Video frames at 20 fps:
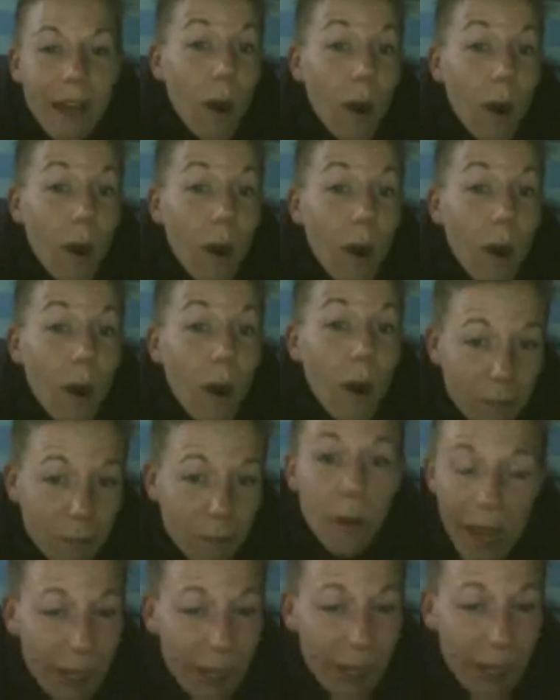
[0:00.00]
For that. So
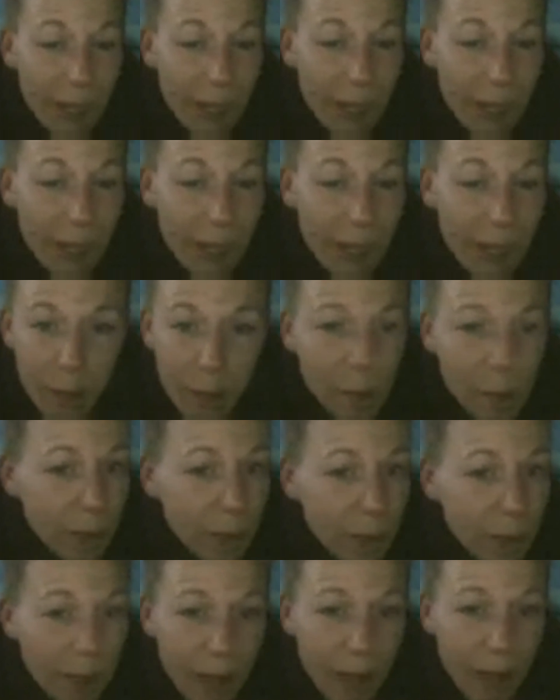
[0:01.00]
we don't pay any of those
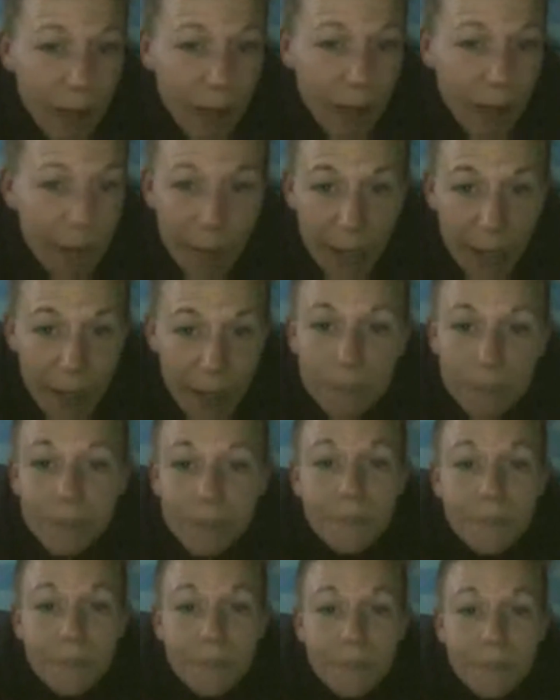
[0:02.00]
people that kind of money.
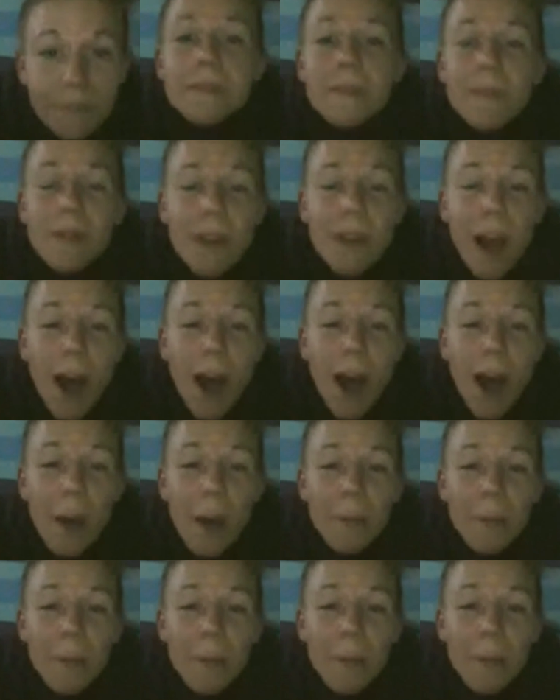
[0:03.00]

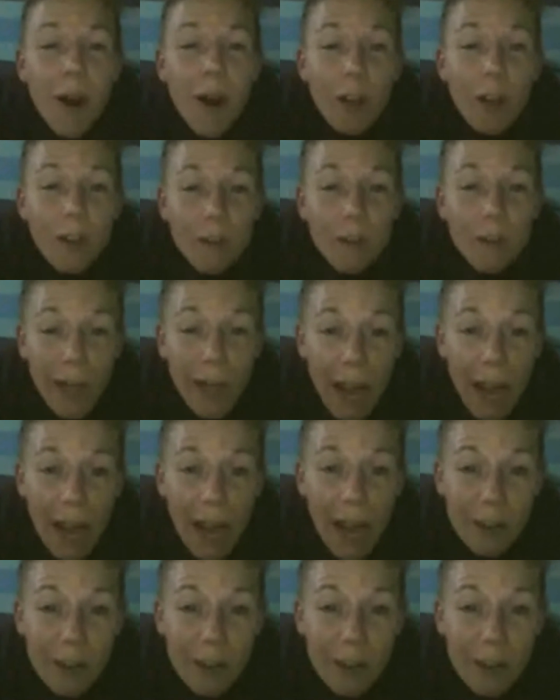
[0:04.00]
In all of our
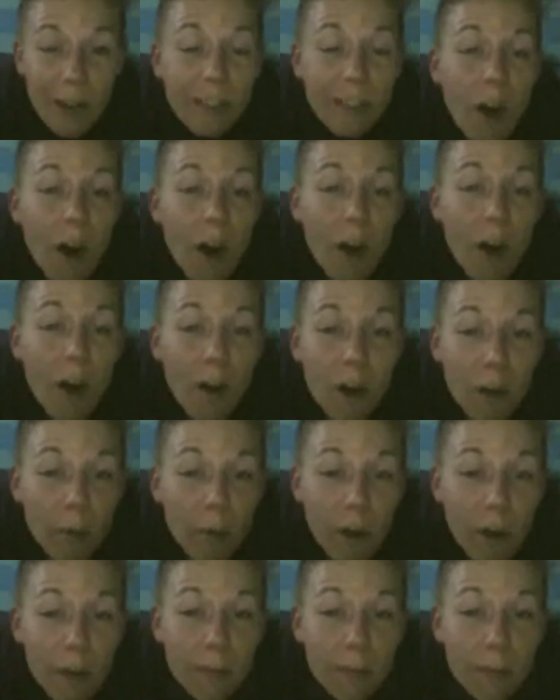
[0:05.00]
catalogs, it's all
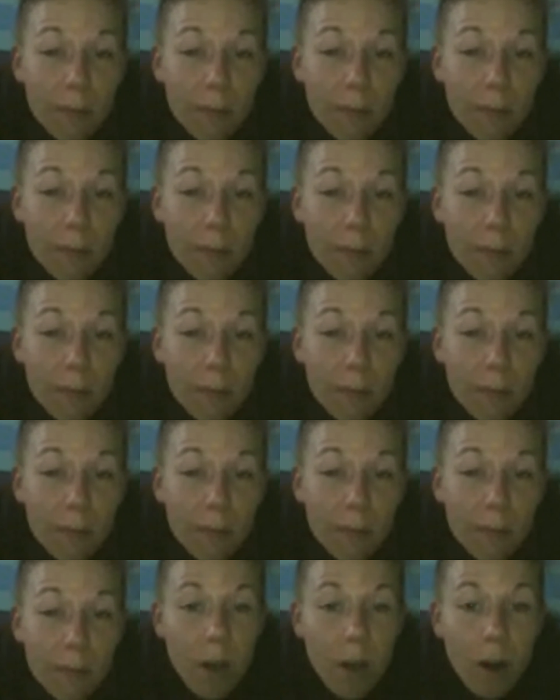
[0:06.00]
Arbonne
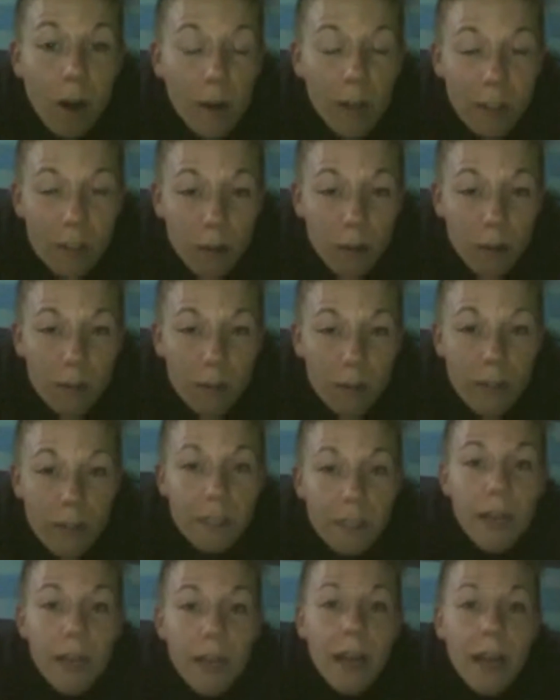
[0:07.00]
people.
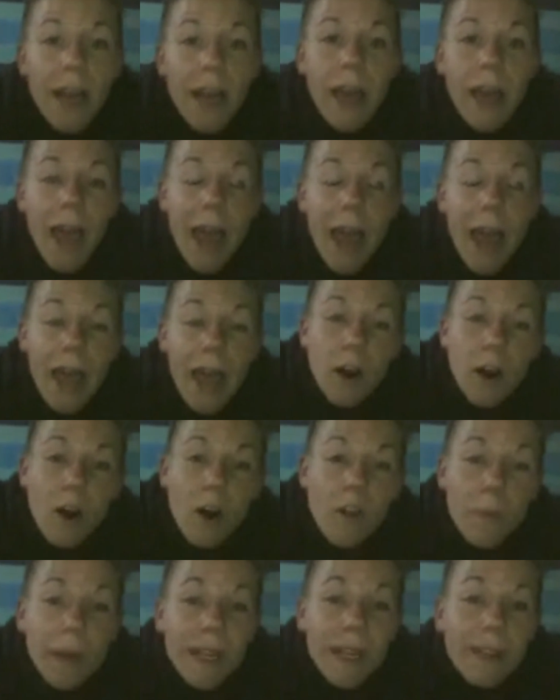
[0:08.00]
It's all Arbonne
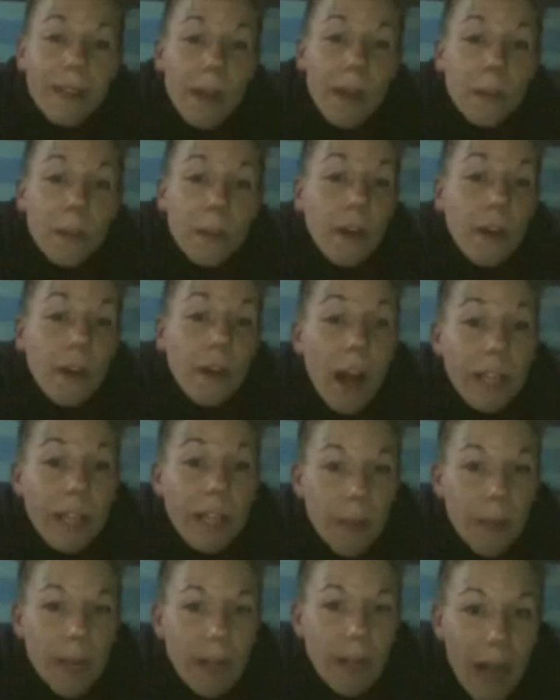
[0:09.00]
consultants. And
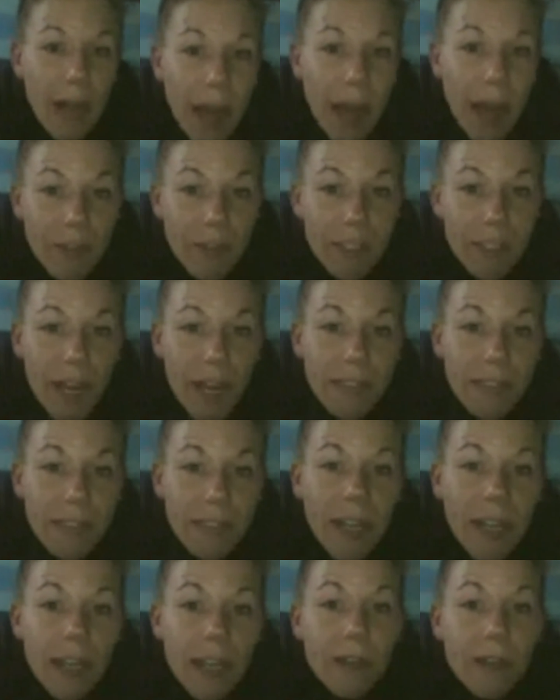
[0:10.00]
all the money that we're not
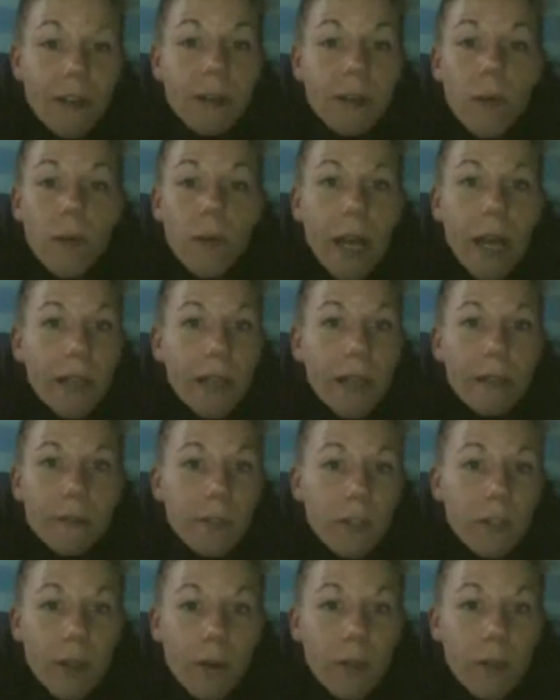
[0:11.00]
spending on advertising
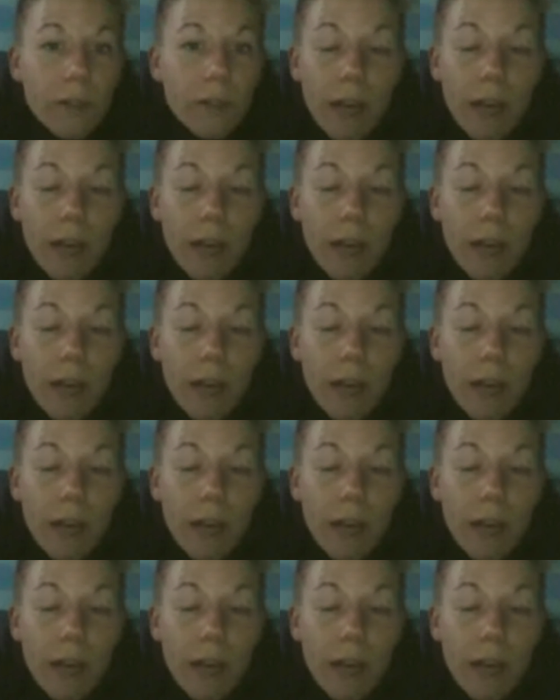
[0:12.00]
and